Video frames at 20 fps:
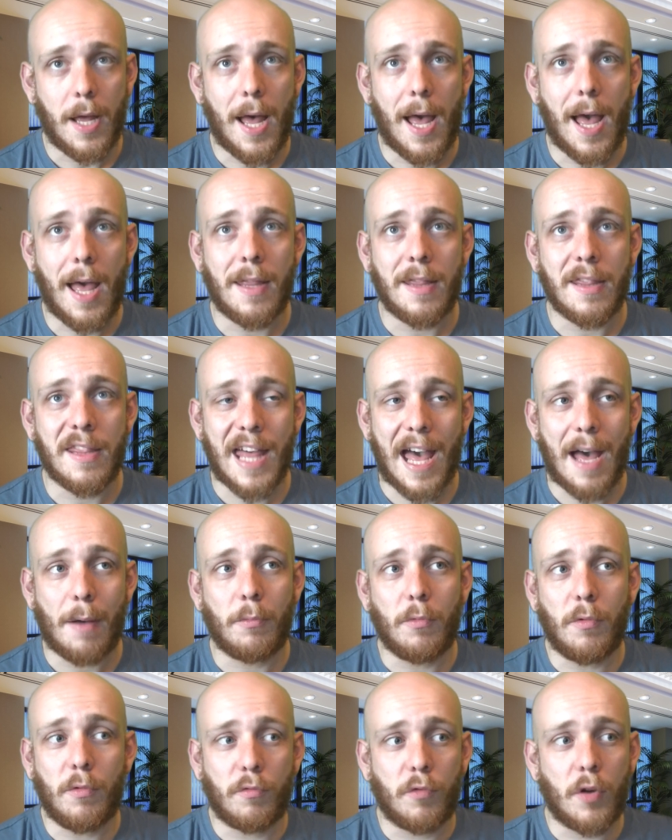And
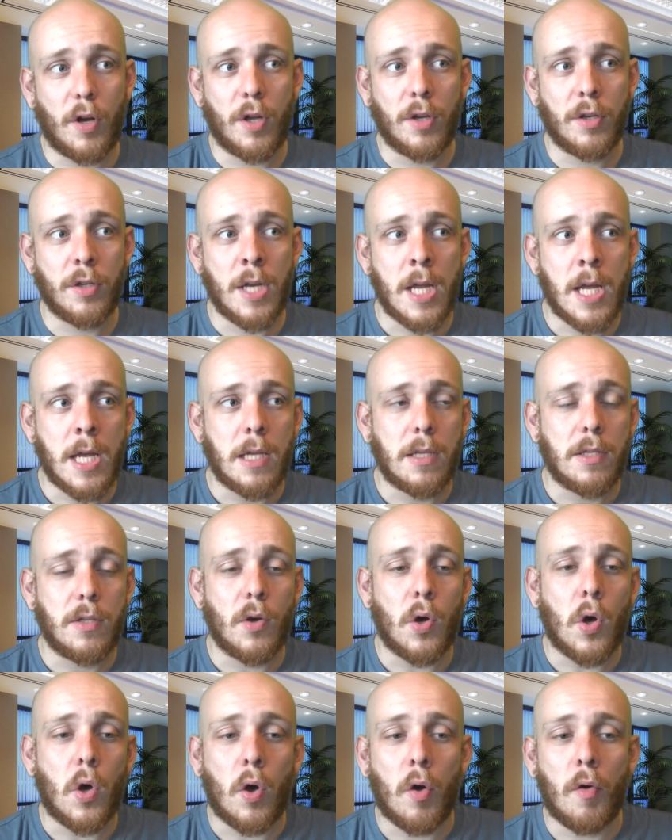that will run
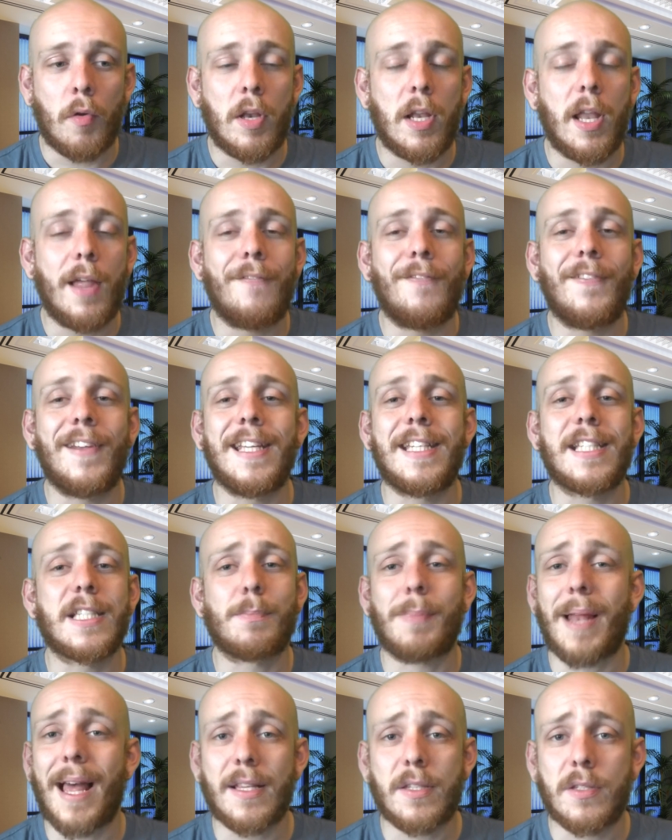your lovely
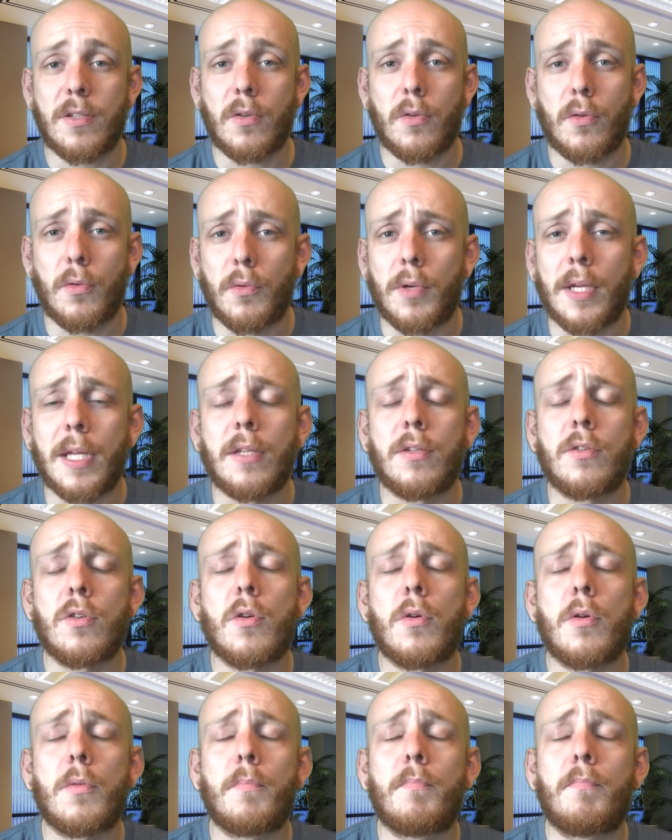Splatoon in
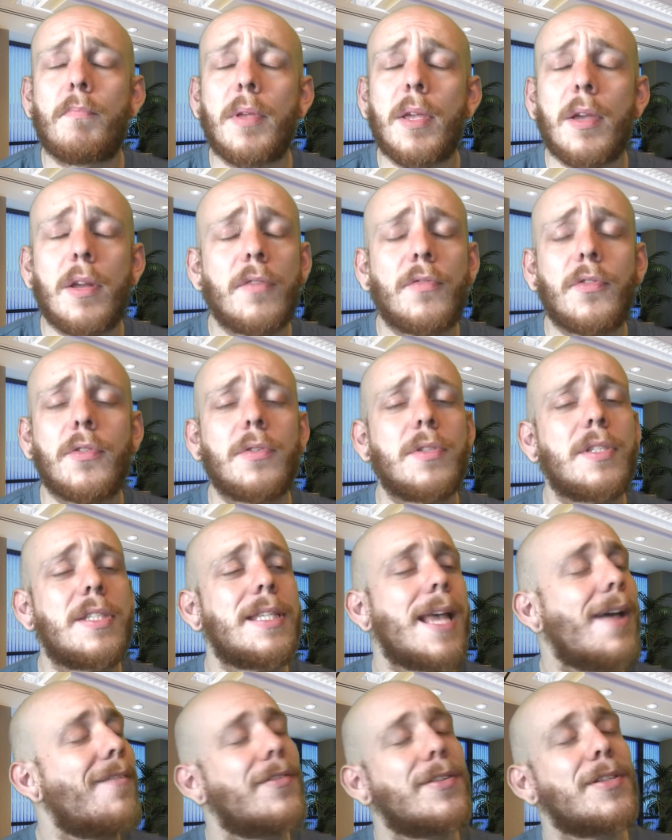your beautiful
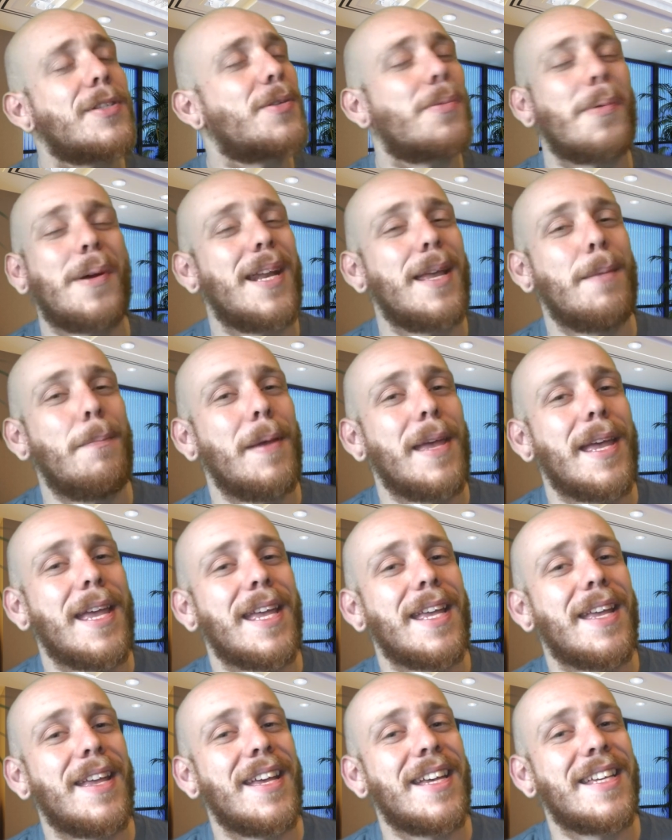
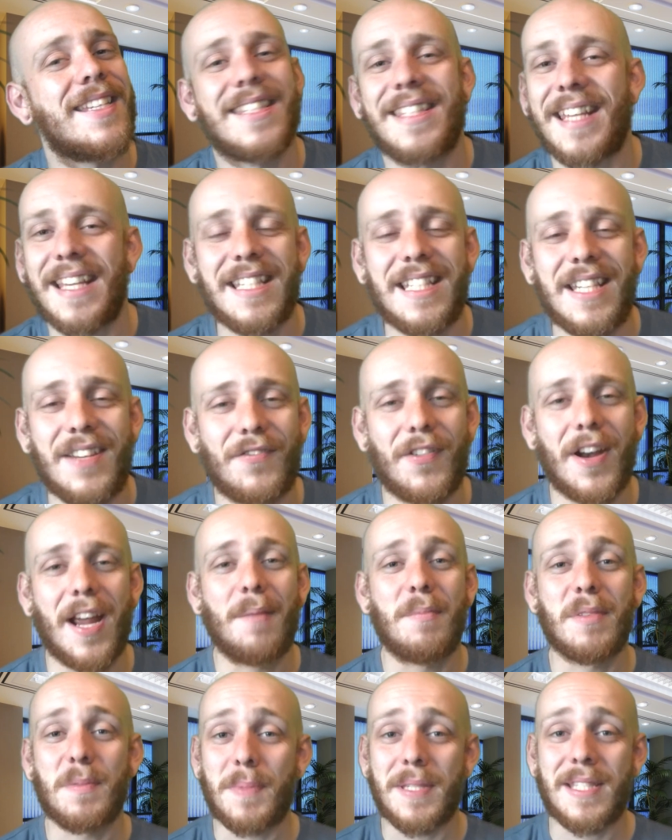720p 60
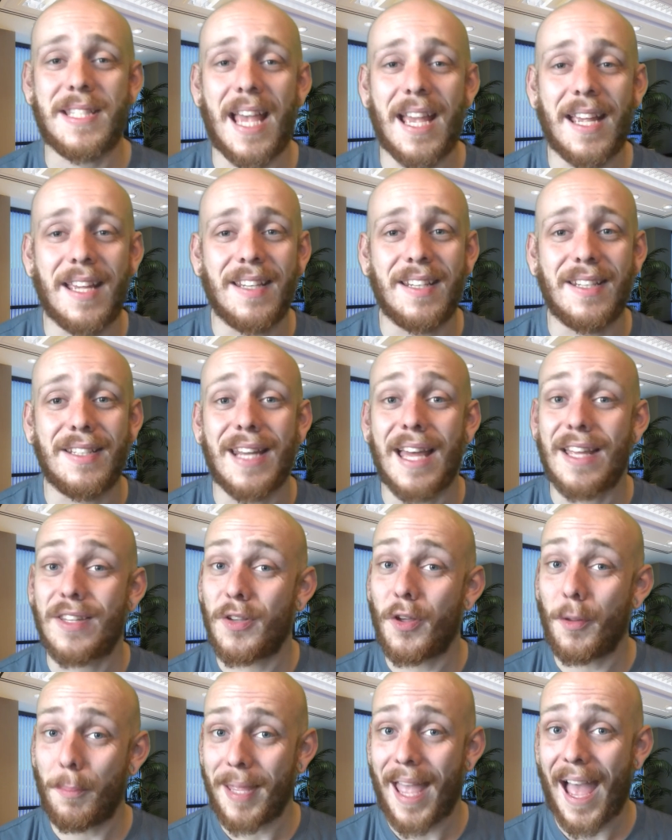frames per second, and
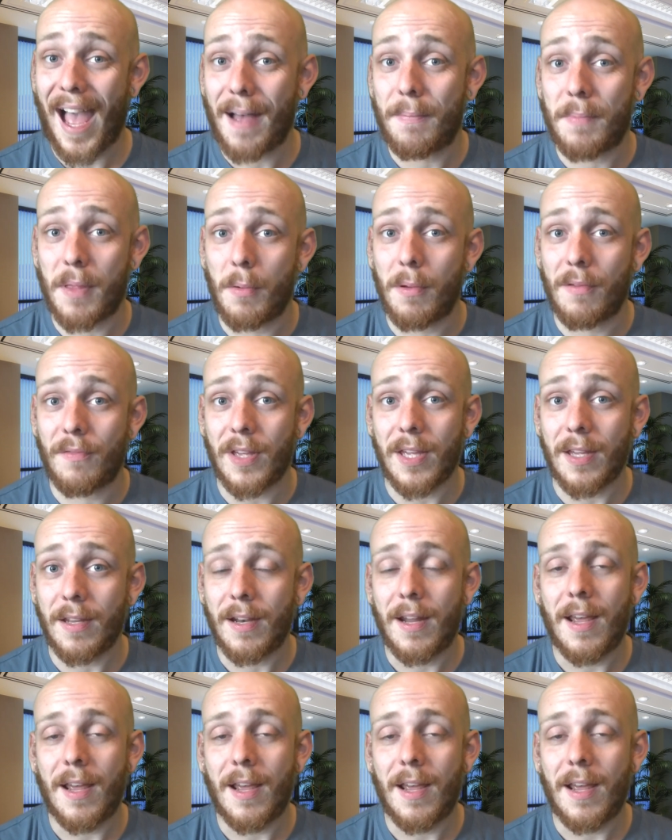you'll be happy with it.